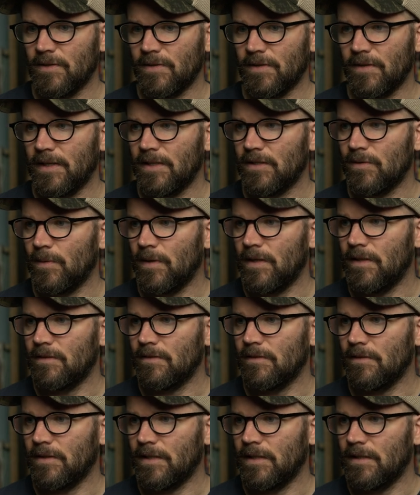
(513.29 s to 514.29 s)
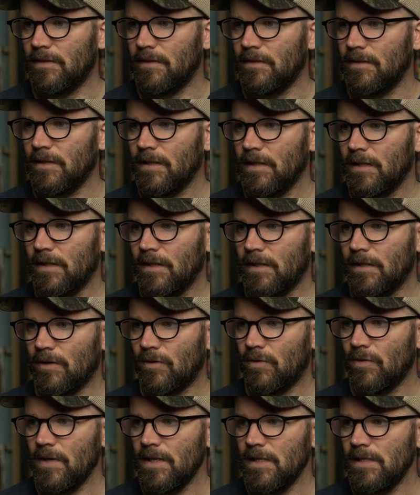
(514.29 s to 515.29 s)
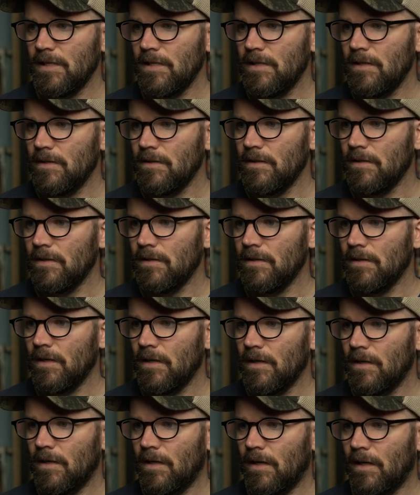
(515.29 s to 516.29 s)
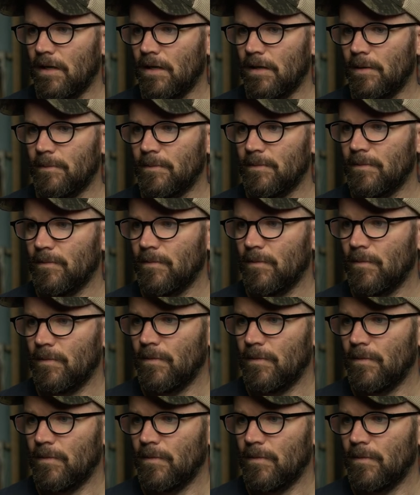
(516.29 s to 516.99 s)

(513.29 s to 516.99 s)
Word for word: so that's why it's looking kind of crazy here. Not